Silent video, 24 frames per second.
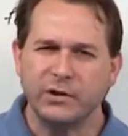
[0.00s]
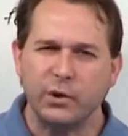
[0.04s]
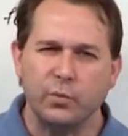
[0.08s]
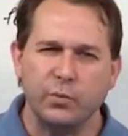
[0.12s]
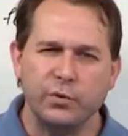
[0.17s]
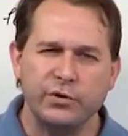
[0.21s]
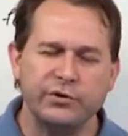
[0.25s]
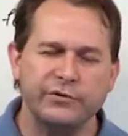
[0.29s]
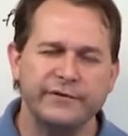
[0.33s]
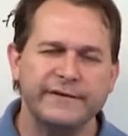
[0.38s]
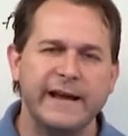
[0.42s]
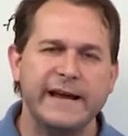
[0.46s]

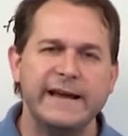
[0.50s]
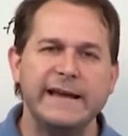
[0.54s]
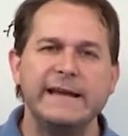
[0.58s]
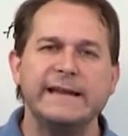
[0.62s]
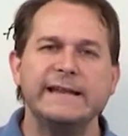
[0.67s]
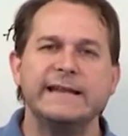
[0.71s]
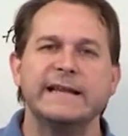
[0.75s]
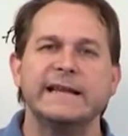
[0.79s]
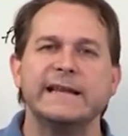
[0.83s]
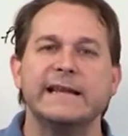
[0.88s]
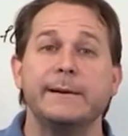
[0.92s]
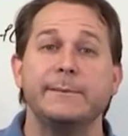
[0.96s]
When you're taking
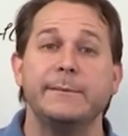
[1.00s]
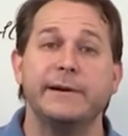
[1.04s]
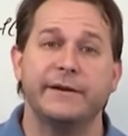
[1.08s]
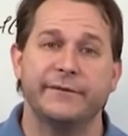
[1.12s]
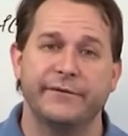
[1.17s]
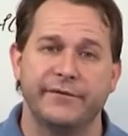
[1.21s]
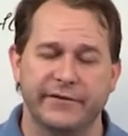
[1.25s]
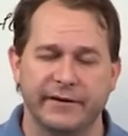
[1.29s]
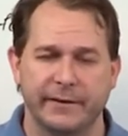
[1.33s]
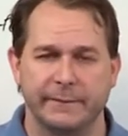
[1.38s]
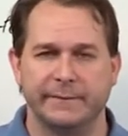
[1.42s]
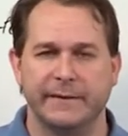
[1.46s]
the limit
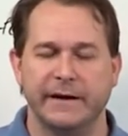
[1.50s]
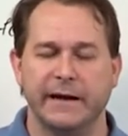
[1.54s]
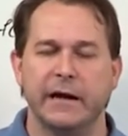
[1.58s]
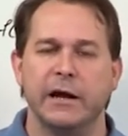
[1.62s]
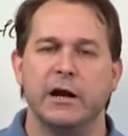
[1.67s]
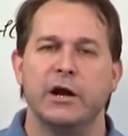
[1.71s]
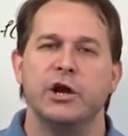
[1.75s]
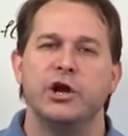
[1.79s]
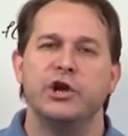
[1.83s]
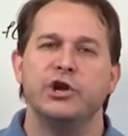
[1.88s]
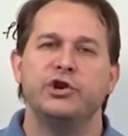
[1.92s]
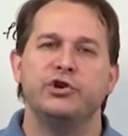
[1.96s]
of something,
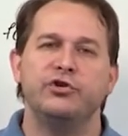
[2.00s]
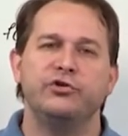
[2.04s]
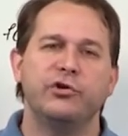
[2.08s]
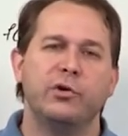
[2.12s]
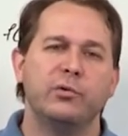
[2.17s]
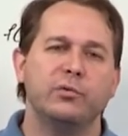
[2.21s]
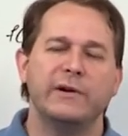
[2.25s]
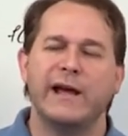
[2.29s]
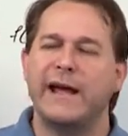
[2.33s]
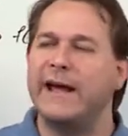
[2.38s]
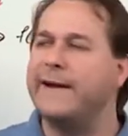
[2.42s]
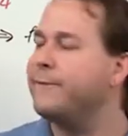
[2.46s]
you
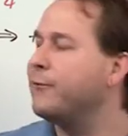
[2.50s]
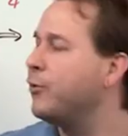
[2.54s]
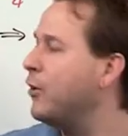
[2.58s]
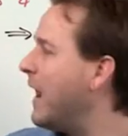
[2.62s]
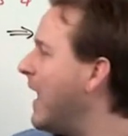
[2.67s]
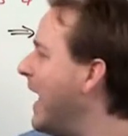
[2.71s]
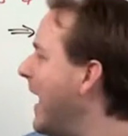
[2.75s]
don't ever